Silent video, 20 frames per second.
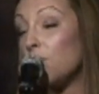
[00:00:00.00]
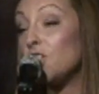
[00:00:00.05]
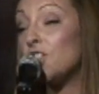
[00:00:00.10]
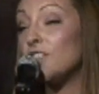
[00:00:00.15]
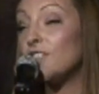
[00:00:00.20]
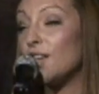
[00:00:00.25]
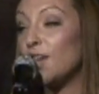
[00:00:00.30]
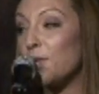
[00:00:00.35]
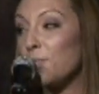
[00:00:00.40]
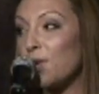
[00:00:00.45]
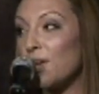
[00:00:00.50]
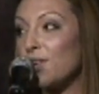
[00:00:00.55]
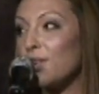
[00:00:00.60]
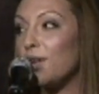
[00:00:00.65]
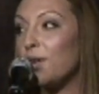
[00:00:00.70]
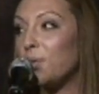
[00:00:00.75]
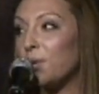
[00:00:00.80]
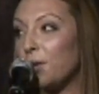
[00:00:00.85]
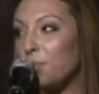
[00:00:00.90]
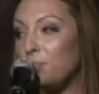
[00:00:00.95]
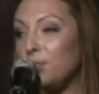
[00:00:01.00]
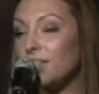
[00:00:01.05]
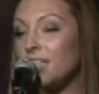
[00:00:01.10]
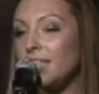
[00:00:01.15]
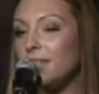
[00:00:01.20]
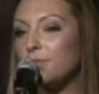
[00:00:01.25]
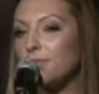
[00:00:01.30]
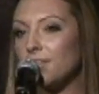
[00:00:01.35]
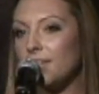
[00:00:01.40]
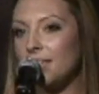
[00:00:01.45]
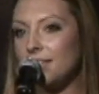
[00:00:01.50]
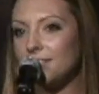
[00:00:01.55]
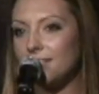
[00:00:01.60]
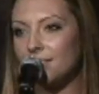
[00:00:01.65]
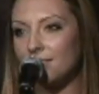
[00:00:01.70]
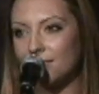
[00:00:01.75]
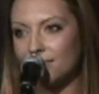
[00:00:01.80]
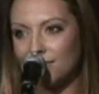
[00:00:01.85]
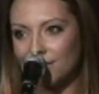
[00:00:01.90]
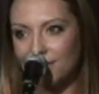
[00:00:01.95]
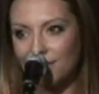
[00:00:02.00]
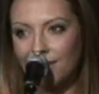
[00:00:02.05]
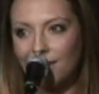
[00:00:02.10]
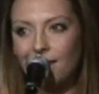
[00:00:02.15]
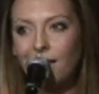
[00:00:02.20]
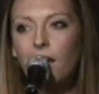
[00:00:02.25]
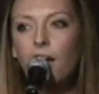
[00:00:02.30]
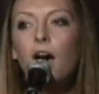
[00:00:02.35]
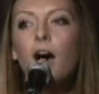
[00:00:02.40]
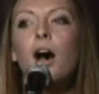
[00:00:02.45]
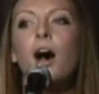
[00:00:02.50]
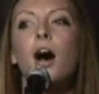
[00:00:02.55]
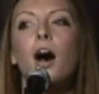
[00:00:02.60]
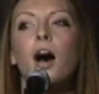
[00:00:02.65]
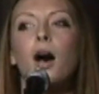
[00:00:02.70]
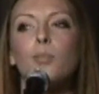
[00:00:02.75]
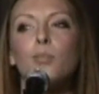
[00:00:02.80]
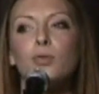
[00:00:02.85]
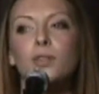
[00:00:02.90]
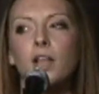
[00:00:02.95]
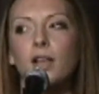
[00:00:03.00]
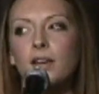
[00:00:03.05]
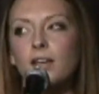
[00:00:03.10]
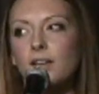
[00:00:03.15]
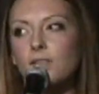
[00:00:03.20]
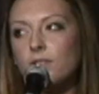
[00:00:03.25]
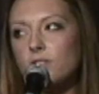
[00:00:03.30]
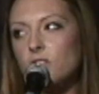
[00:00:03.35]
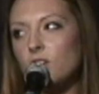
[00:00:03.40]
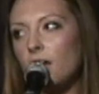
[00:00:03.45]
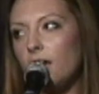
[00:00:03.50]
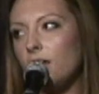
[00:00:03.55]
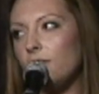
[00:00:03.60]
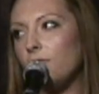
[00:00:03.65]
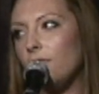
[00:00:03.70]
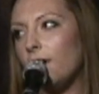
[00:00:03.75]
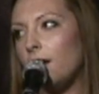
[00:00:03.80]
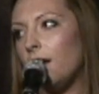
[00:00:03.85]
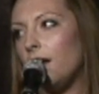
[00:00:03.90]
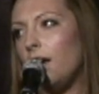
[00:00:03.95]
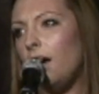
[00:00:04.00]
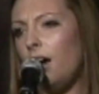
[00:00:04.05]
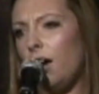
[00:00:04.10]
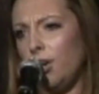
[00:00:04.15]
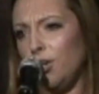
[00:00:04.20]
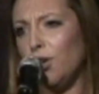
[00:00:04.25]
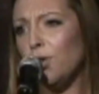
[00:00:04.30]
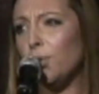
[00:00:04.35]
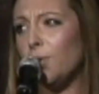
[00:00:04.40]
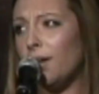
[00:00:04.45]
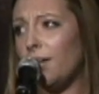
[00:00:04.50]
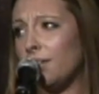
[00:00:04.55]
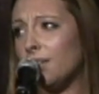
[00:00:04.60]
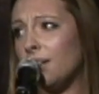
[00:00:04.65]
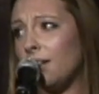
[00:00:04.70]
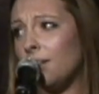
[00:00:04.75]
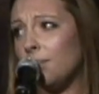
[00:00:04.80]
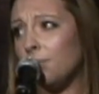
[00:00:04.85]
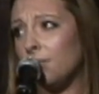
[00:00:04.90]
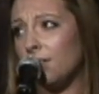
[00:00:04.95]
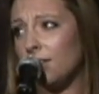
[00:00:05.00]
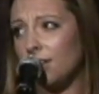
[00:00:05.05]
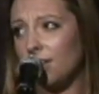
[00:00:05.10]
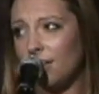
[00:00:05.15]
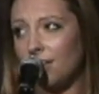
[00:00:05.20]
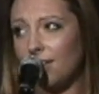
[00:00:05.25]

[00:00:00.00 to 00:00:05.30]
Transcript: Does anybody know what a bleep is? A bloody vagina fart. Oh, you're welcome.